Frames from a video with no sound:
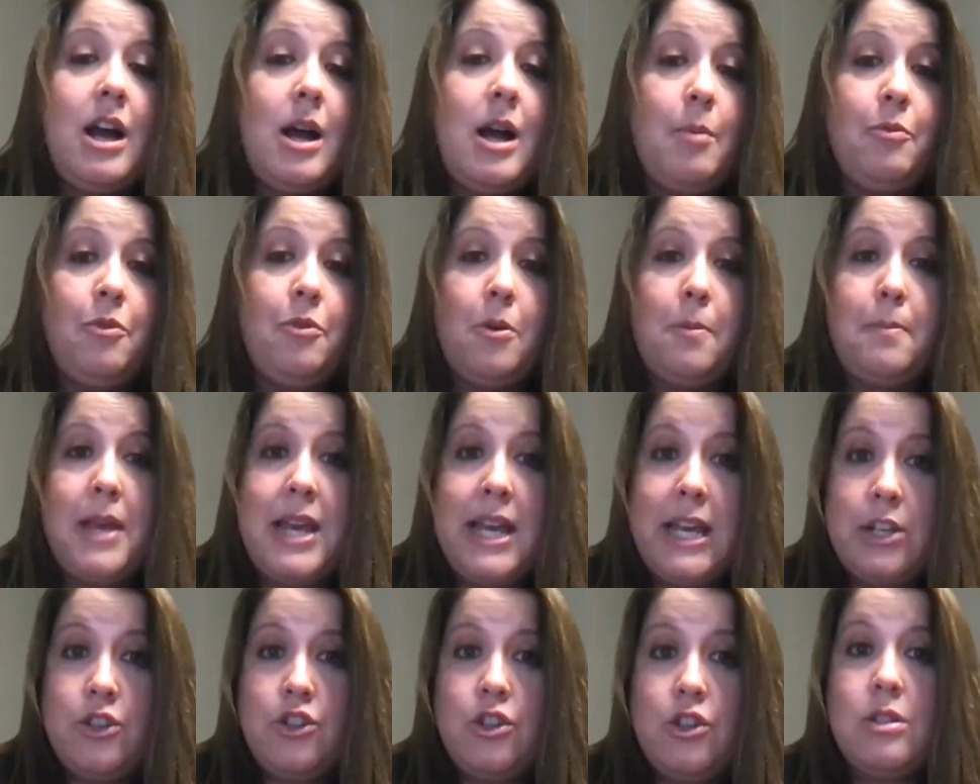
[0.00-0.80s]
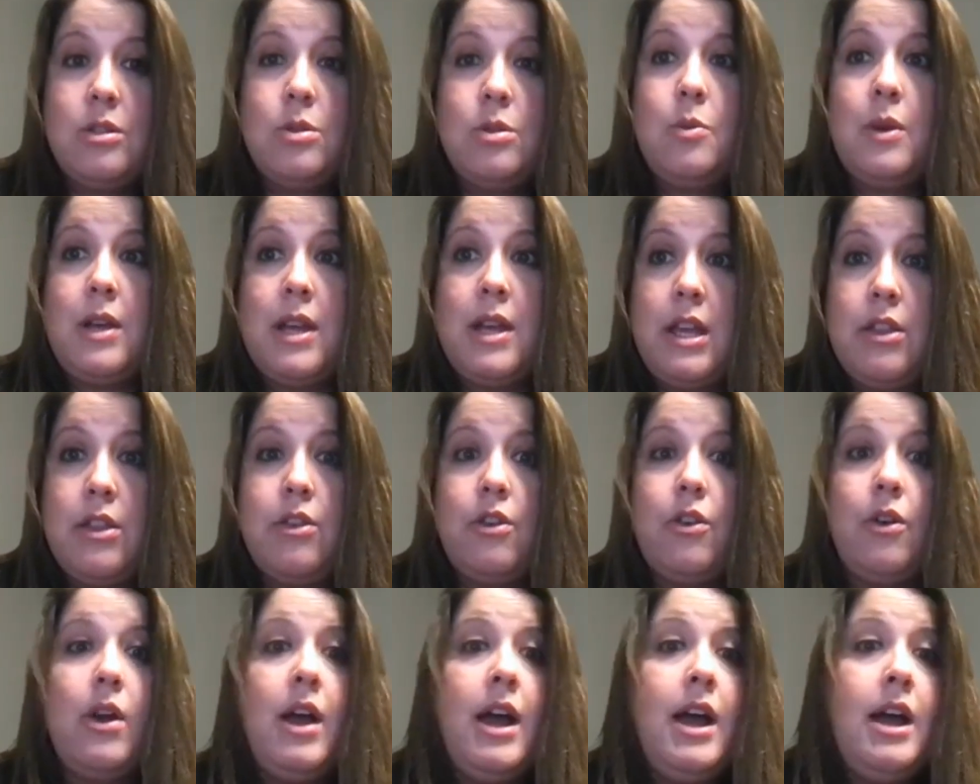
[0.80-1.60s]
for patients who are
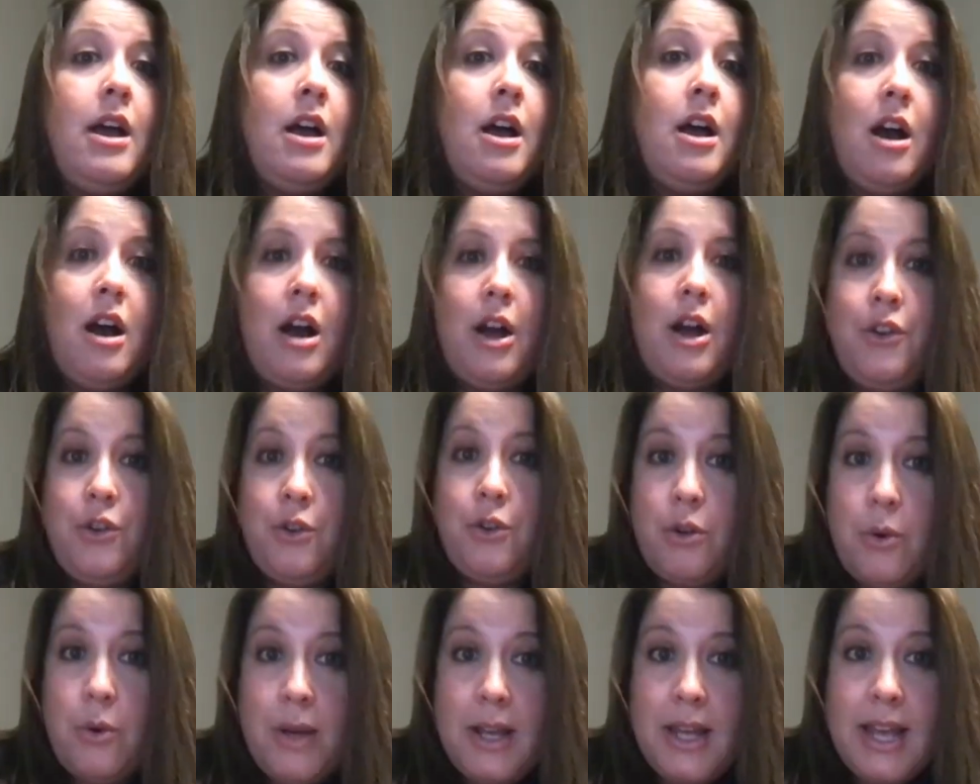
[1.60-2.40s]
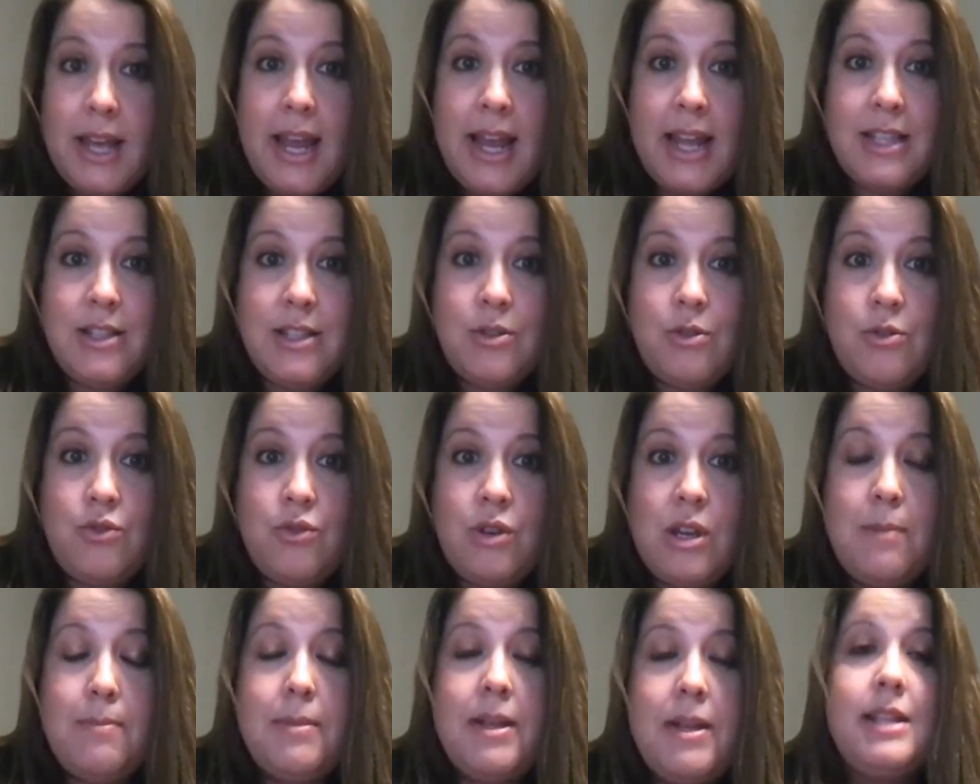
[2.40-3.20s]
either undergoing cancer
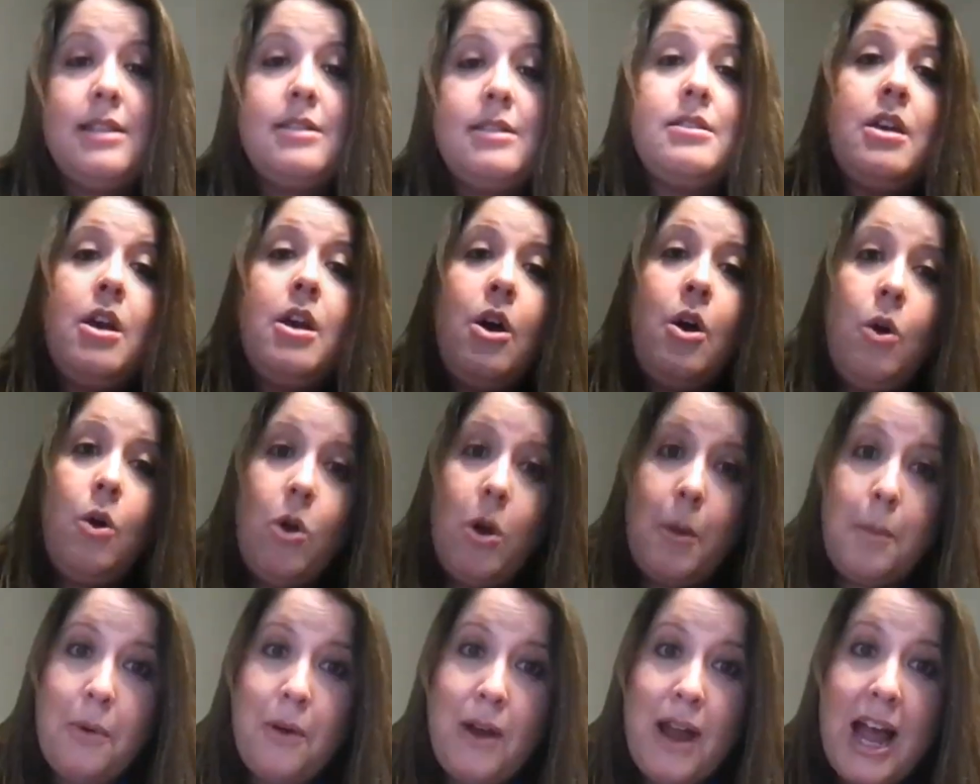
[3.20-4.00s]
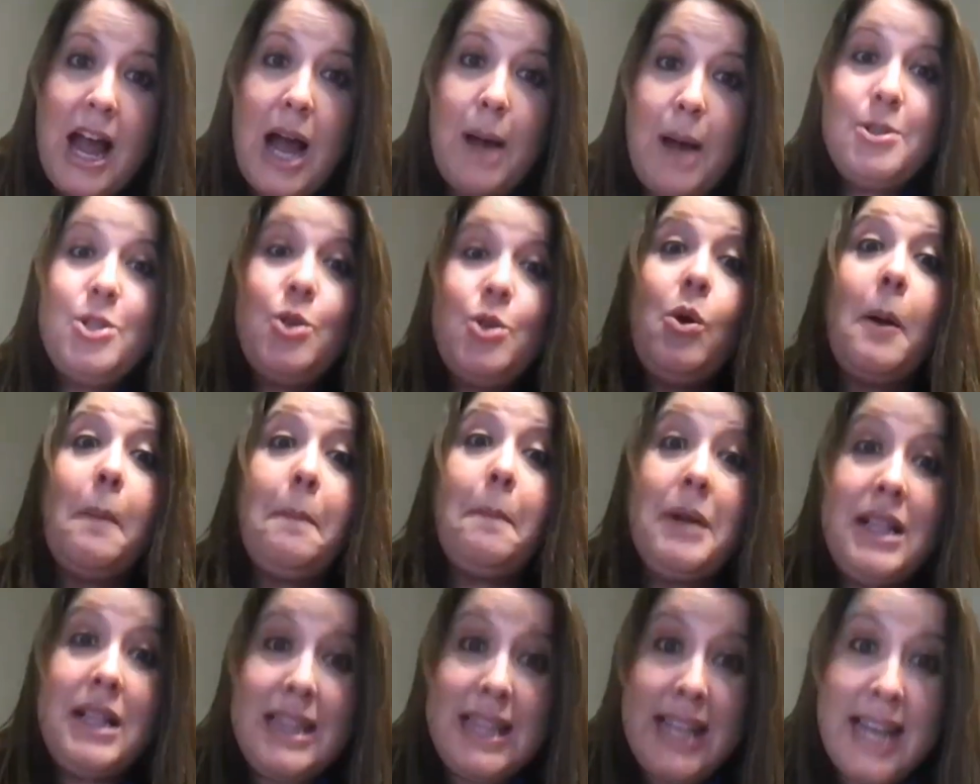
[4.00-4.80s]
treatments or perhaps who are
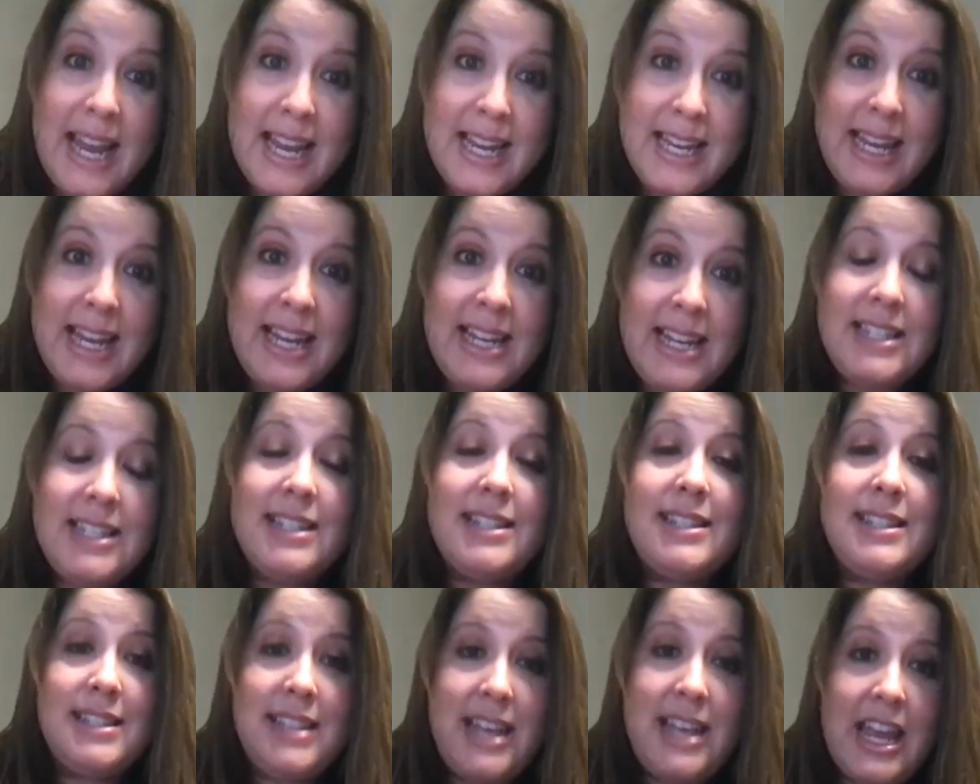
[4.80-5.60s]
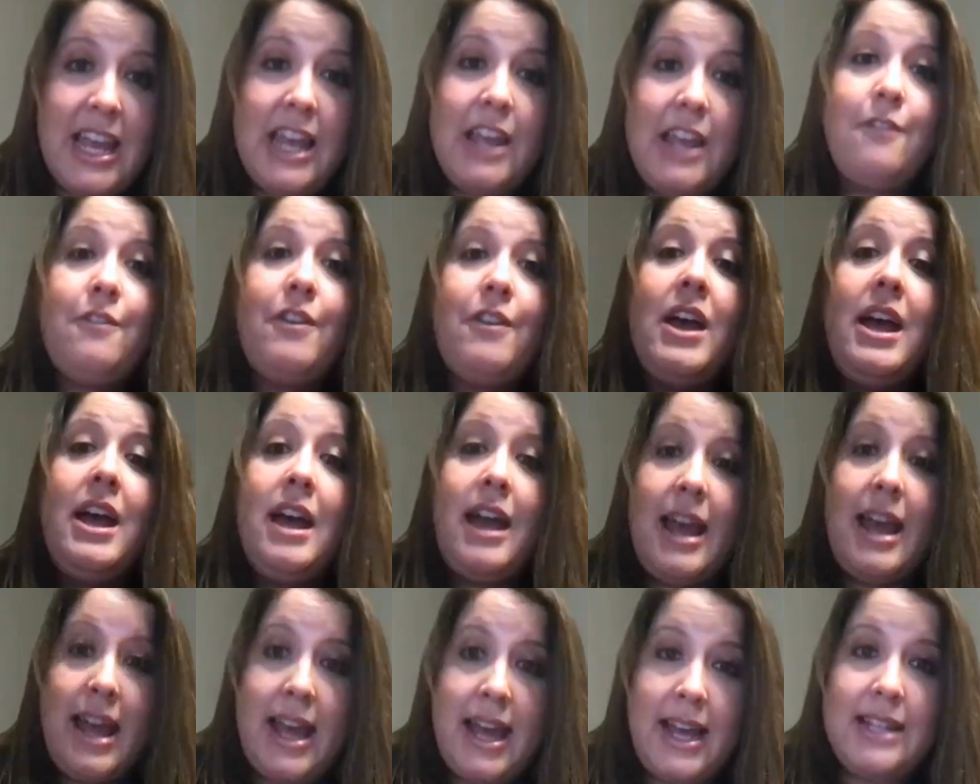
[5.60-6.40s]
planning to save
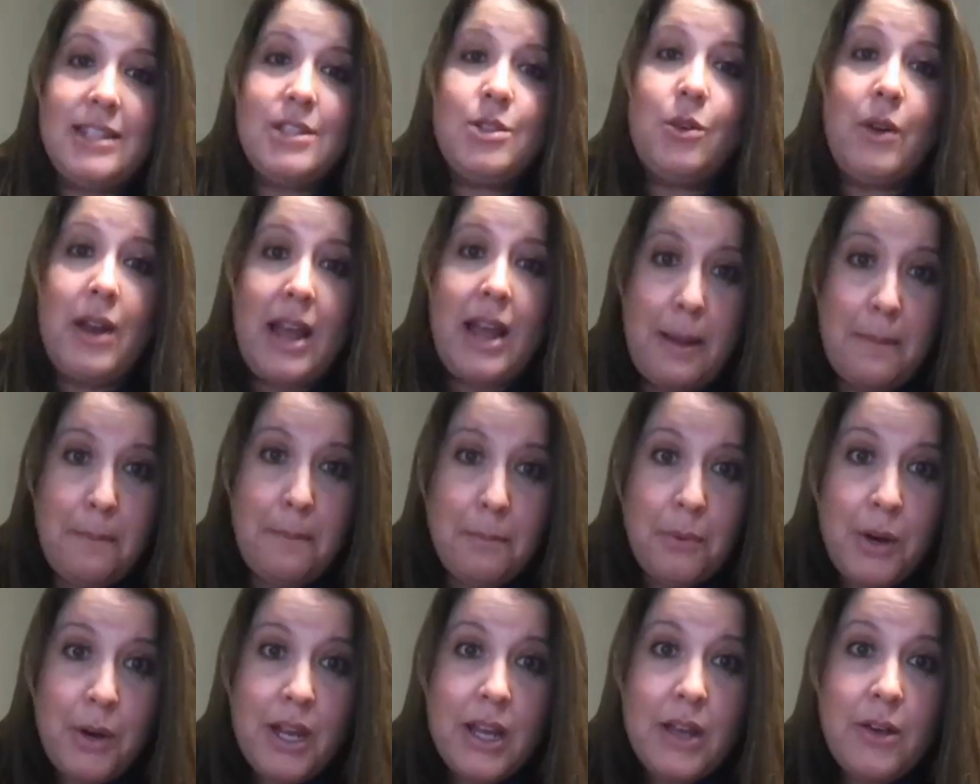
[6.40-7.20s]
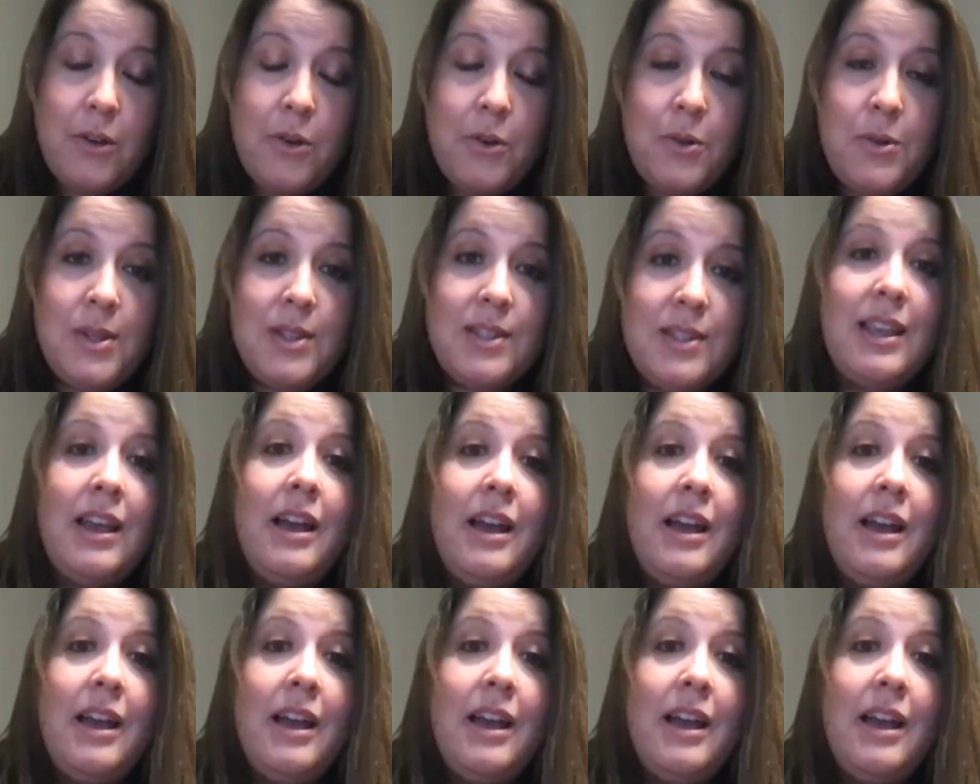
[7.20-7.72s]
eggs or embryos